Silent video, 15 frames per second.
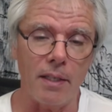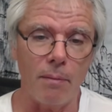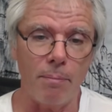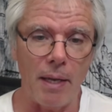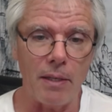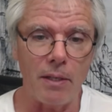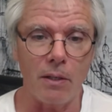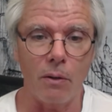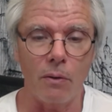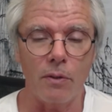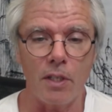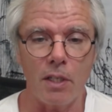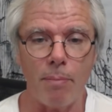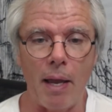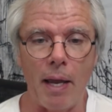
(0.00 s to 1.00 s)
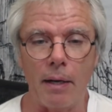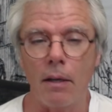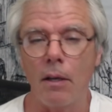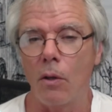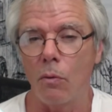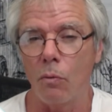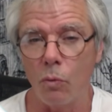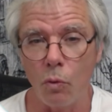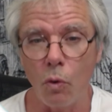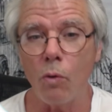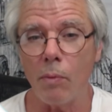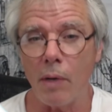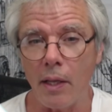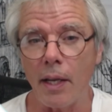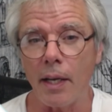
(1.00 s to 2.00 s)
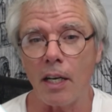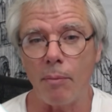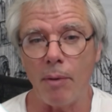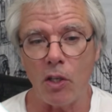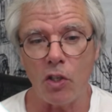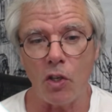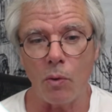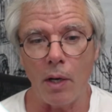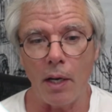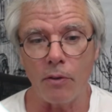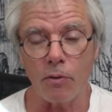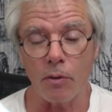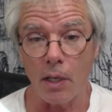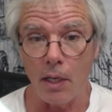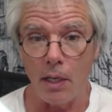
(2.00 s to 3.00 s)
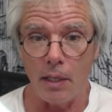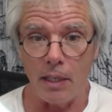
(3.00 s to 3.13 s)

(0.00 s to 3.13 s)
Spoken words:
depending on the span. Normally they're going to be 200.